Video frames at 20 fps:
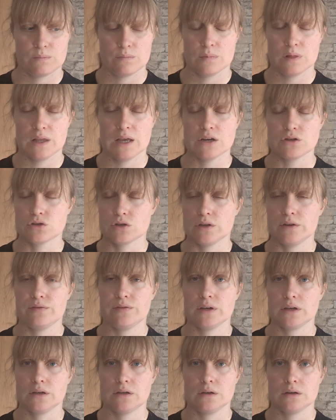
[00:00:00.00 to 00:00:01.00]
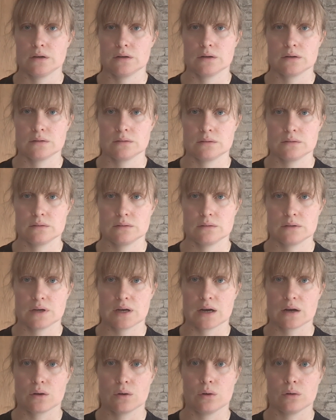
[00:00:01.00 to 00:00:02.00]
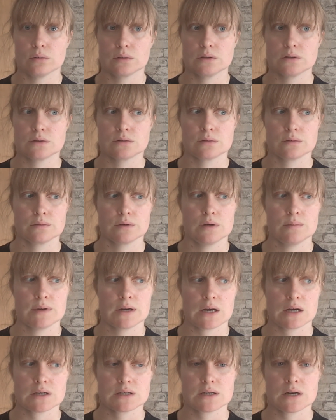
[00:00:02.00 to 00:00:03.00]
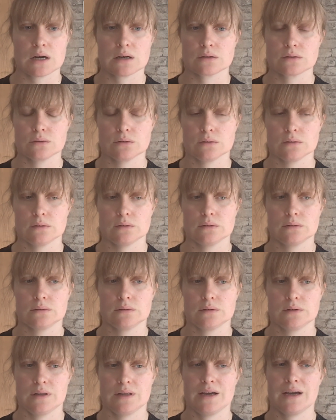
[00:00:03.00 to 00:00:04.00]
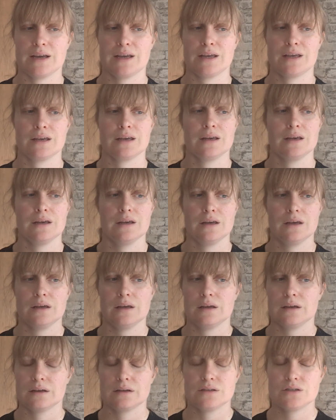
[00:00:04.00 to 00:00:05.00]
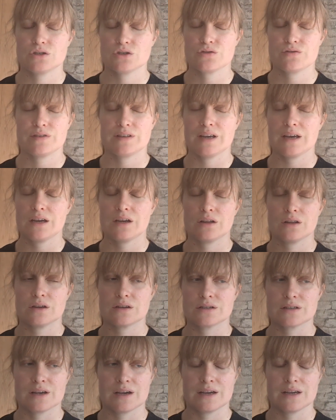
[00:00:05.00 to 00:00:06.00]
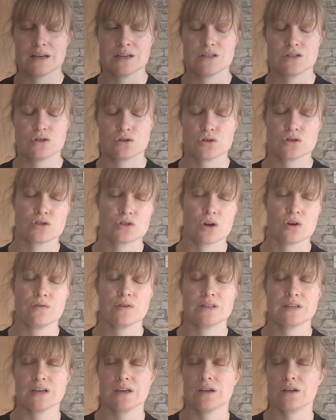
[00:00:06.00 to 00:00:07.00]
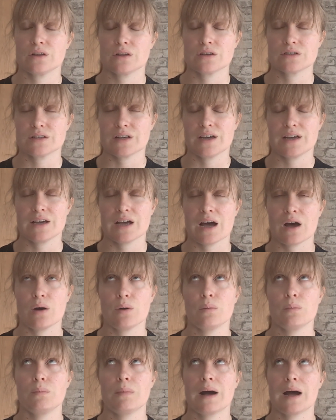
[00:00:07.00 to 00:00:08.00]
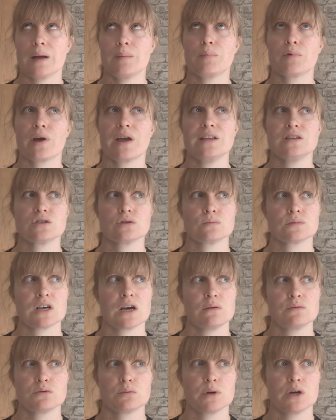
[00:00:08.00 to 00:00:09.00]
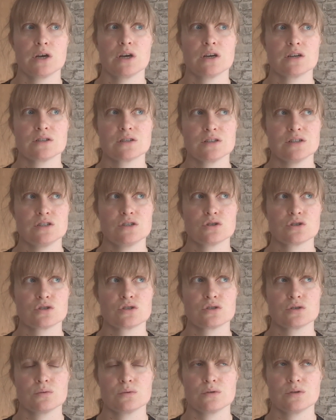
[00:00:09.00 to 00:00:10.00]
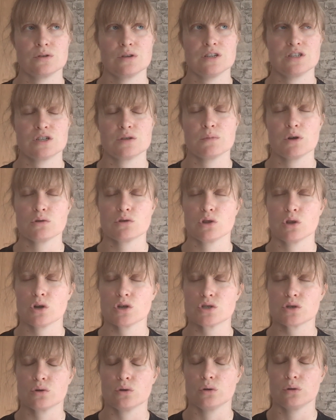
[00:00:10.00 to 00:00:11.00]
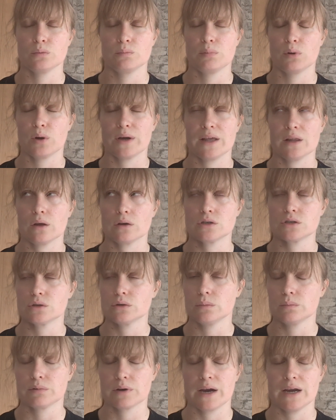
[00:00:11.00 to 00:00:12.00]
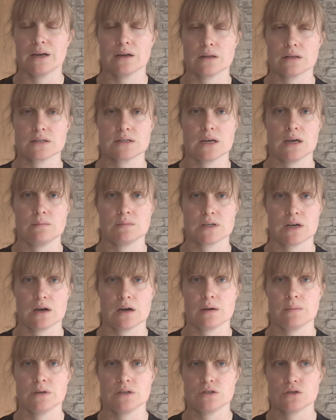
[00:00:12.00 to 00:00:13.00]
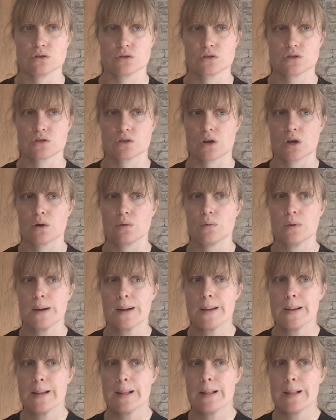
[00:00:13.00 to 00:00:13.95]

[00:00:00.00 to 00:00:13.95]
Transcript: literally think you're gonna get called into a room and get sacked, or like, it's just ridiculous. Like, it's just so ridiculous, like how my brain sometimes works. It's the most logical but illogical brain at the same time. It's just so,